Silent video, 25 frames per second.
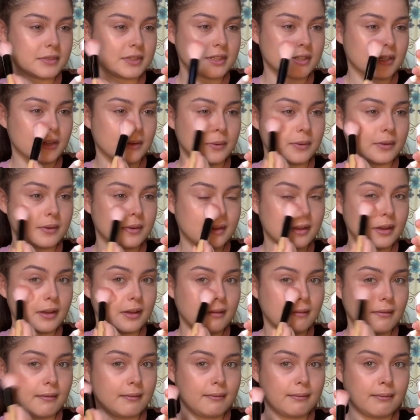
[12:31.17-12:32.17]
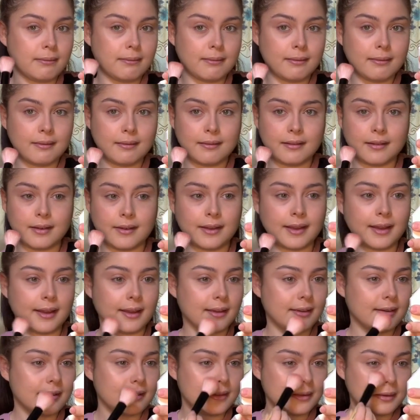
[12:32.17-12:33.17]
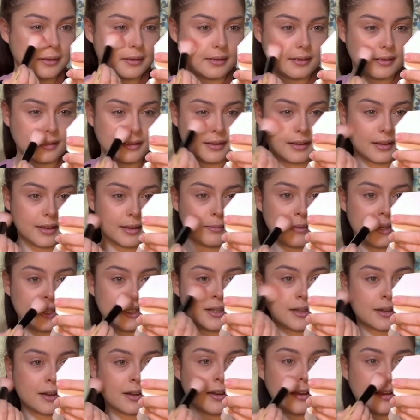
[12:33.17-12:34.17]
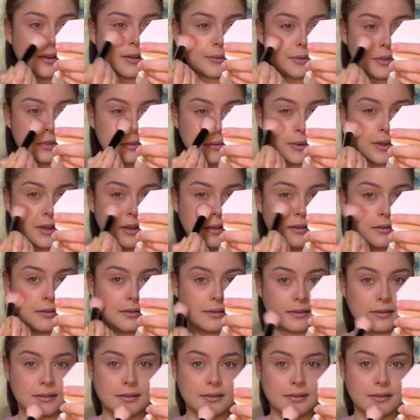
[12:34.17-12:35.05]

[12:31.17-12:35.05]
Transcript: So, oof, okay. Immediate glow as well.